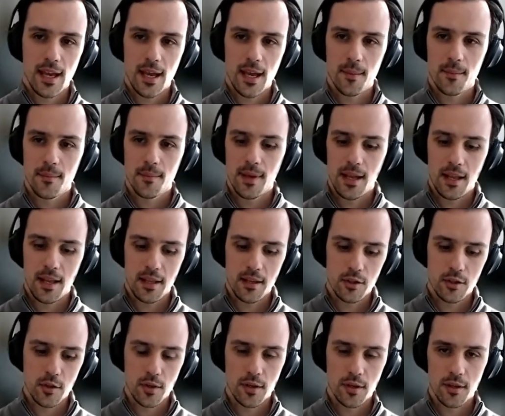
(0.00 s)
Um, and I
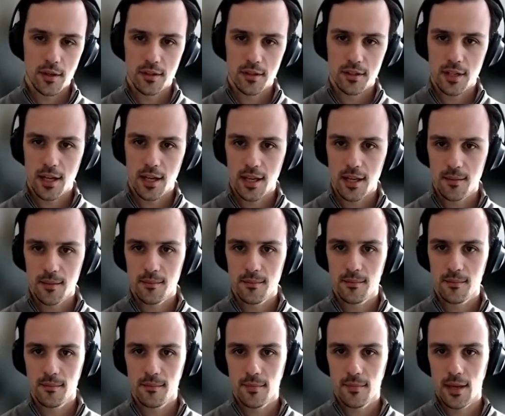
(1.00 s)
think during their
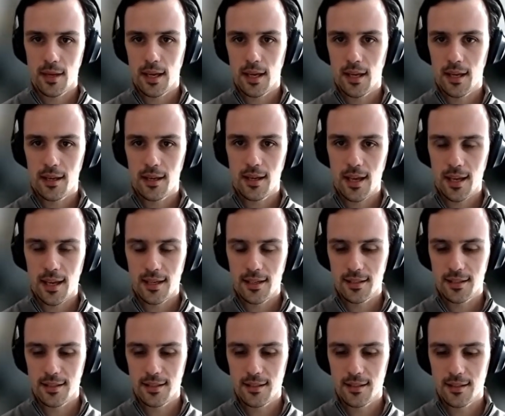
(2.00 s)
time uh,
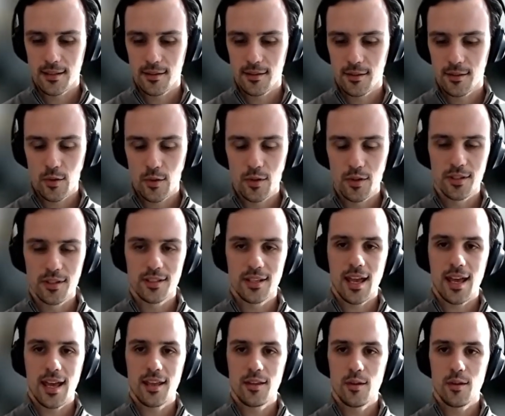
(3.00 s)
as students
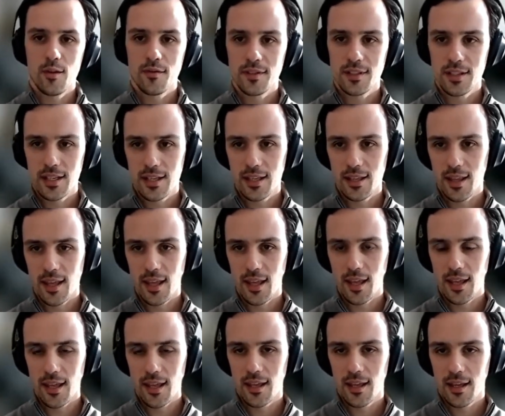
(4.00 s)
at U of T,
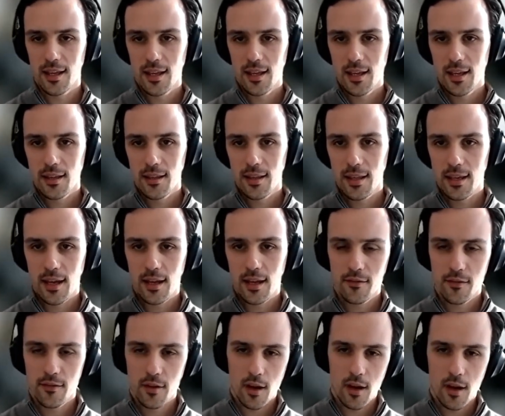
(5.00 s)
they they kind
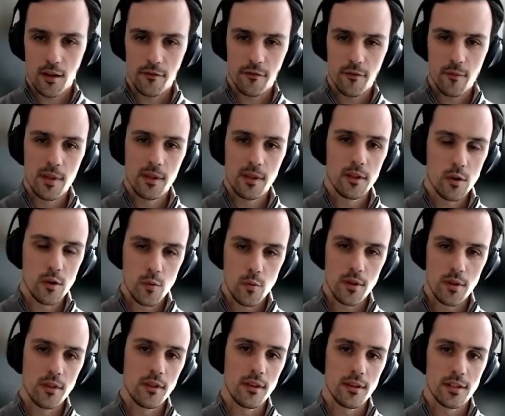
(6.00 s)
of got familiar
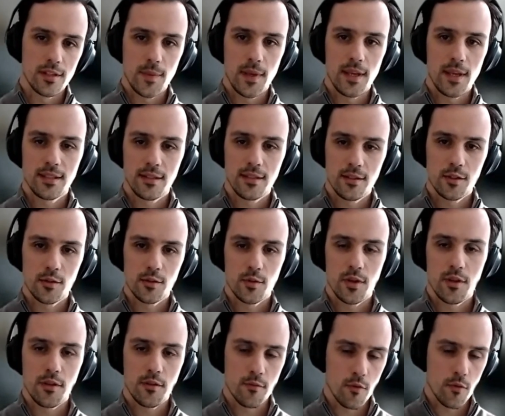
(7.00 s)
with the space
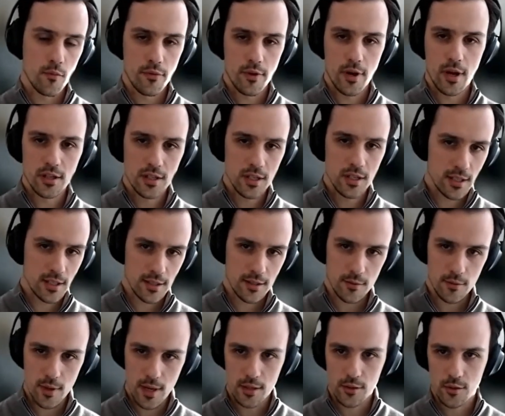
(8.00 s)
industry through projects,
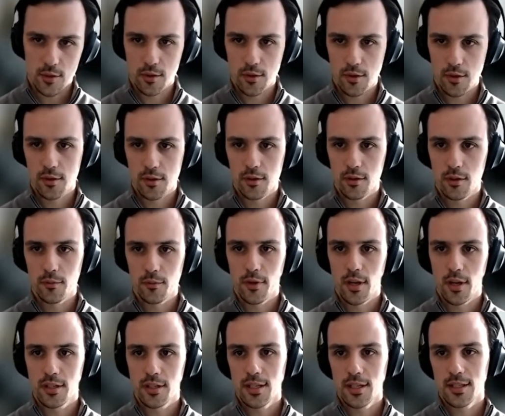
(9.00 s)
through extracurricular
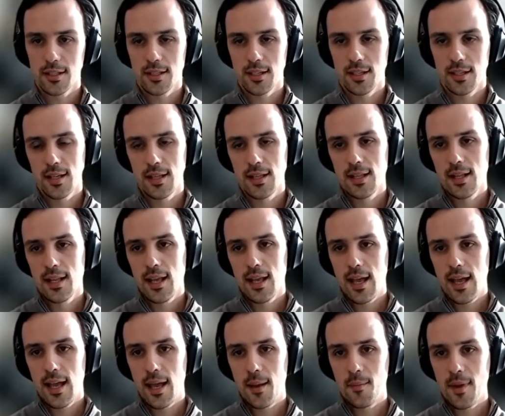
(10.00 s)
projects.
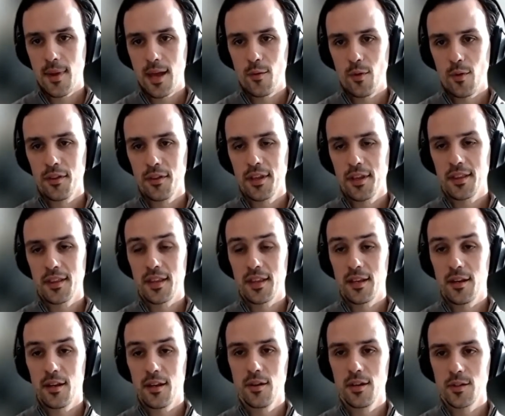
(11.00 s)
Um, and one thing that
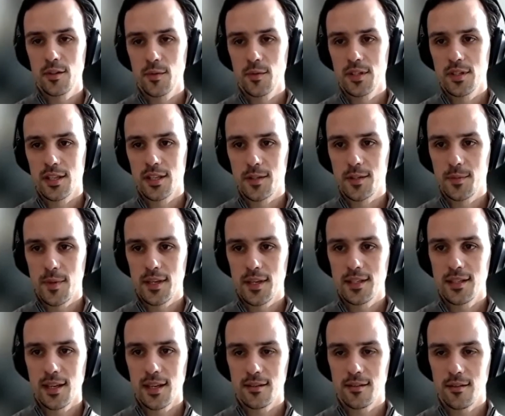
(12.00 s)
they noticed was that the
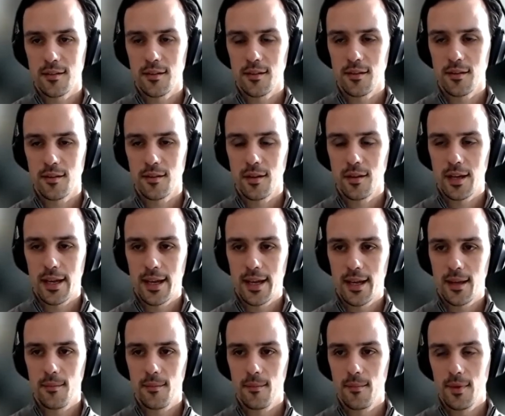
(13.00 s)
space sector,
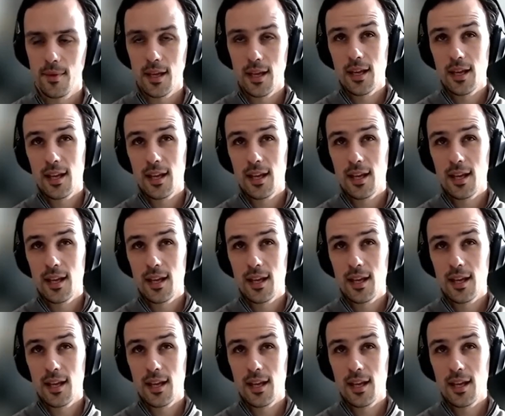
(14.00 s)
um,